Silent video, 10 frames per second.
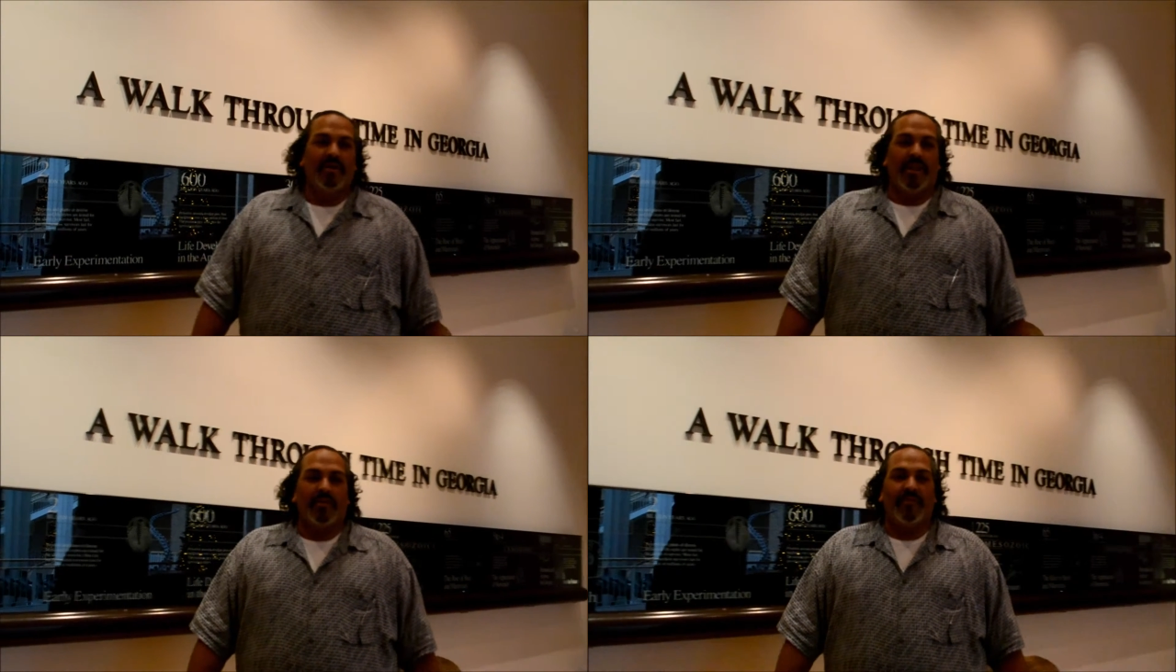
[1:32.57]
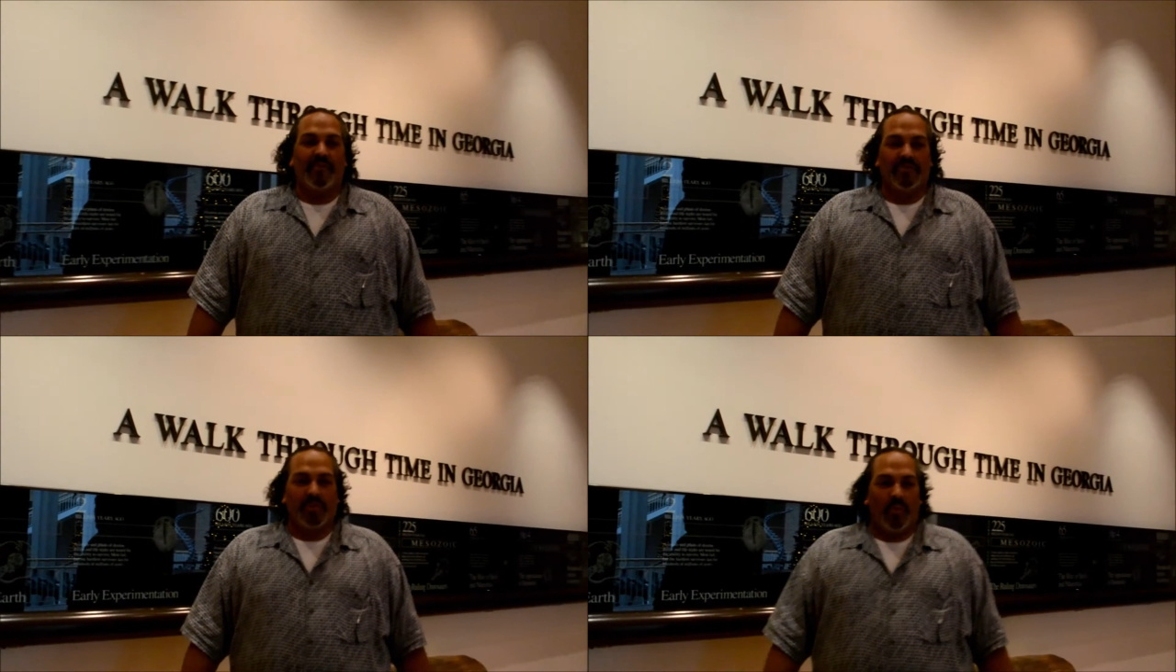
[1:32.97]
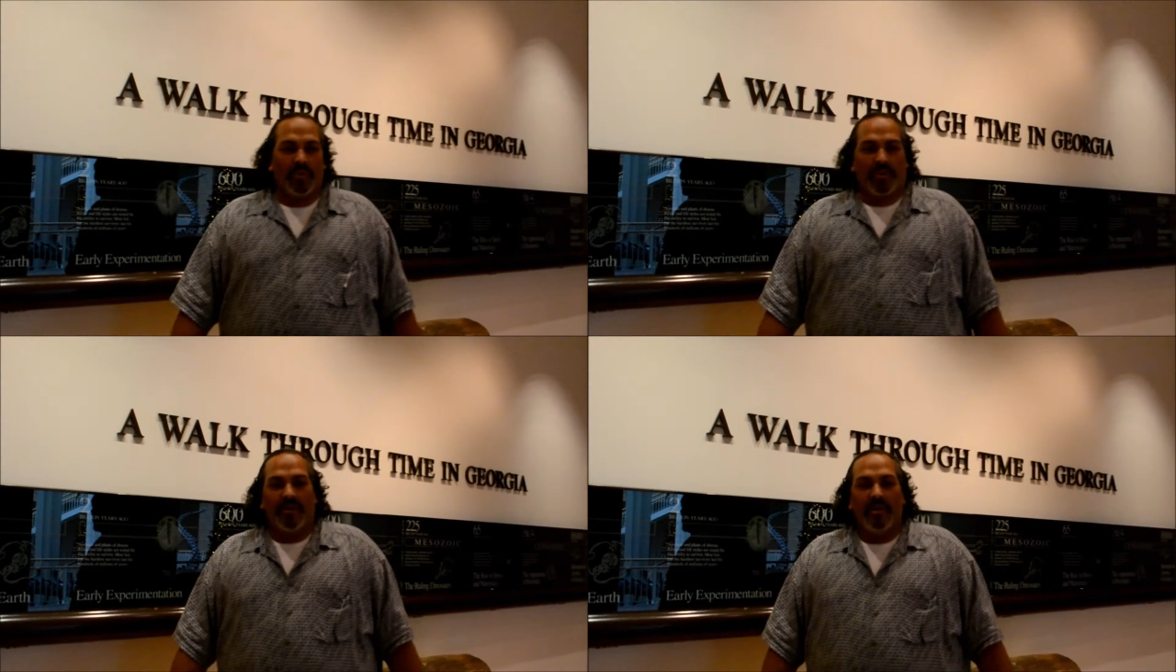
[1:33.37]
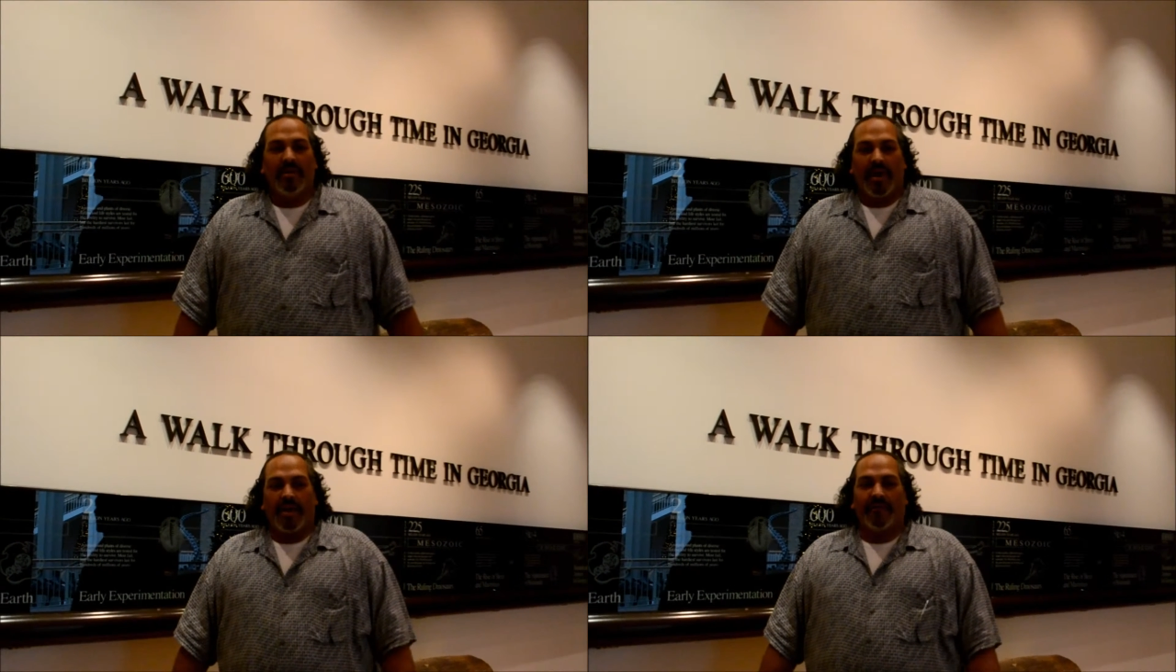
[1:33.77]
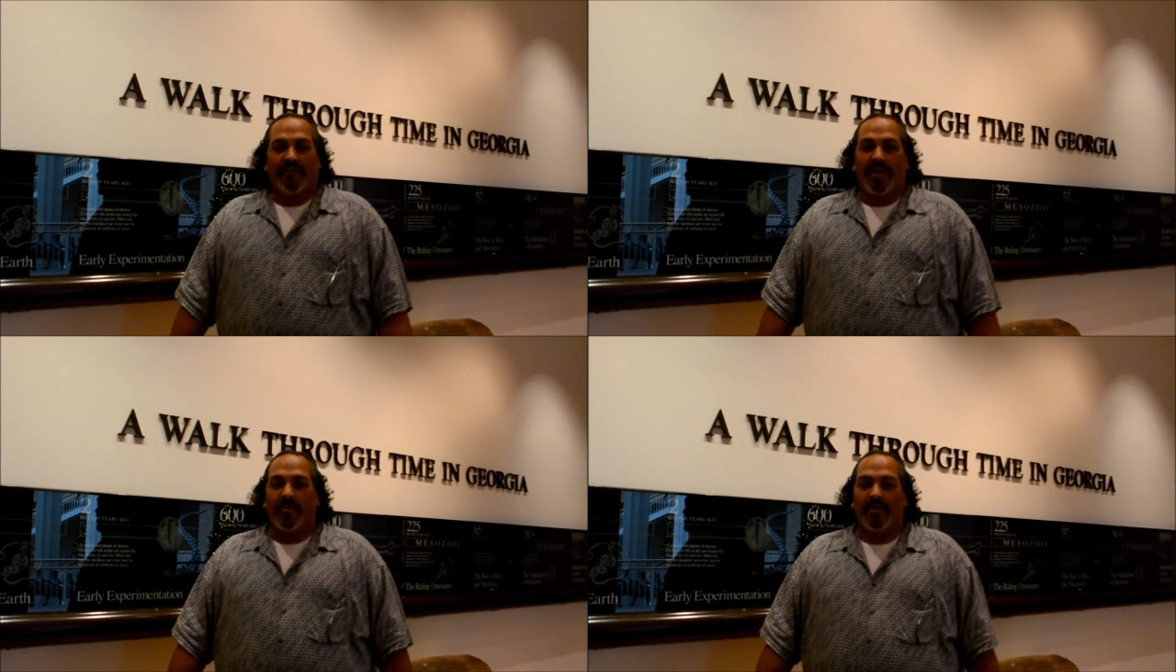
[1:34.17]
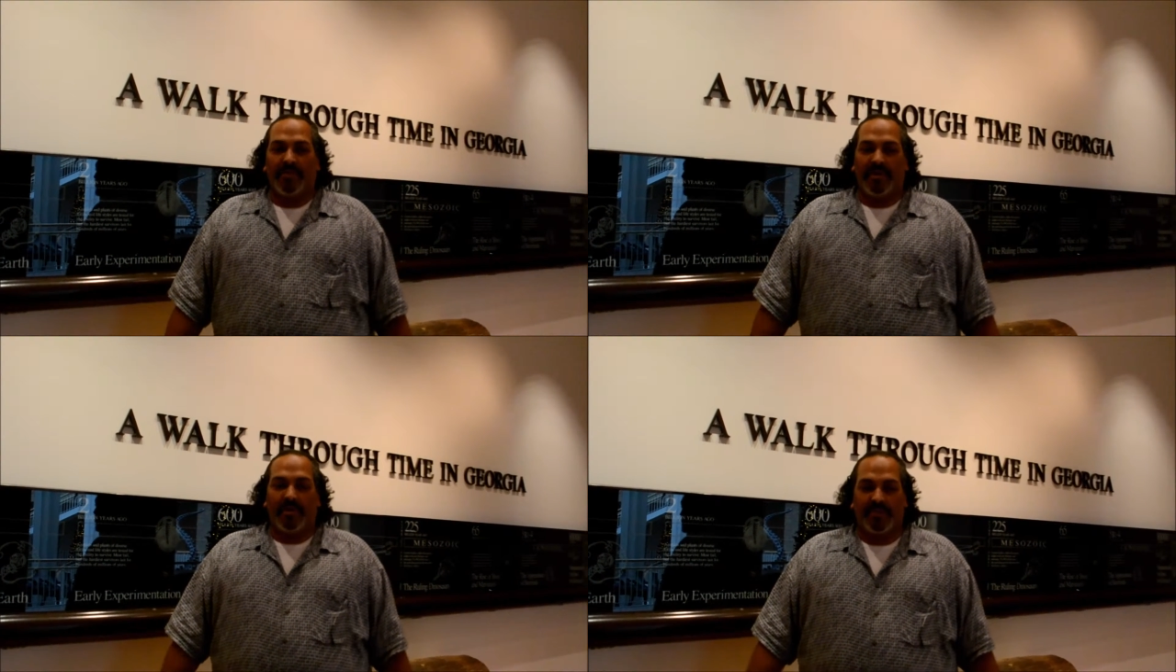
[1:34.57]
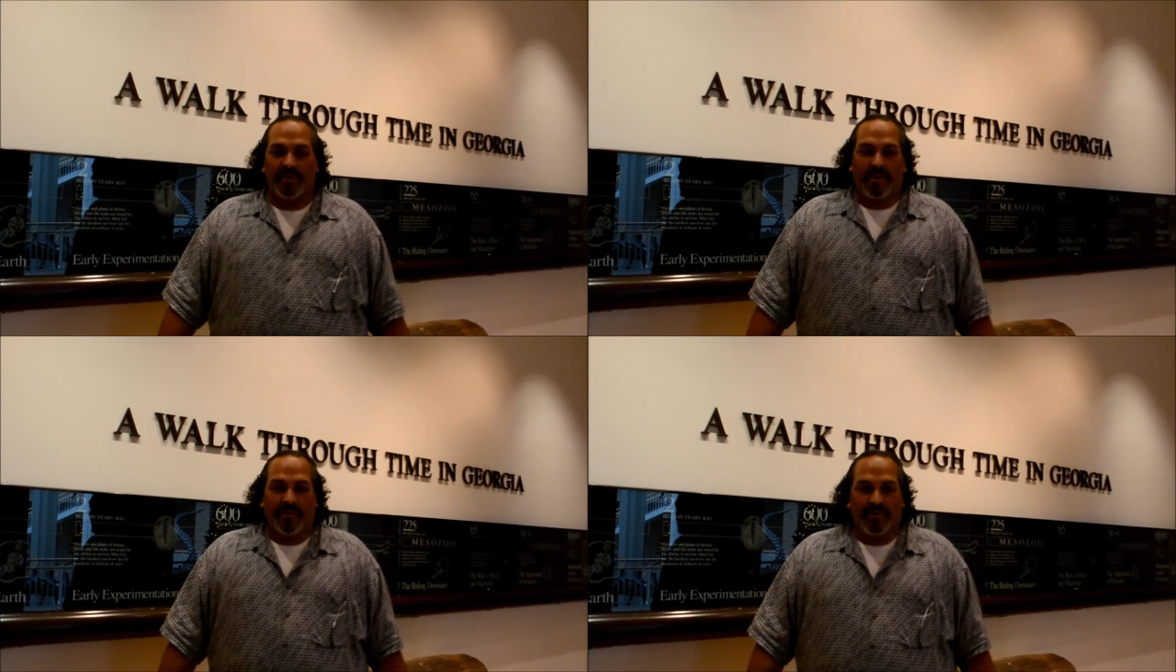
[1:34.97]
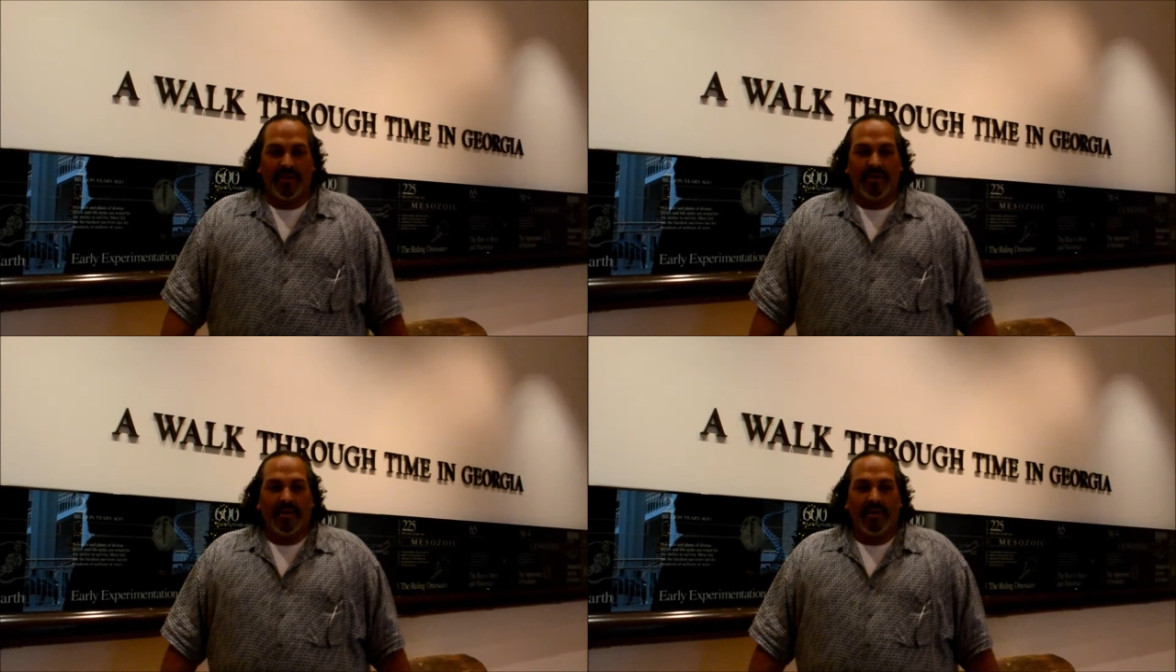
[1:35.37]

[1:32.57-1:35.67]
that reveals order in the phenomena being observed,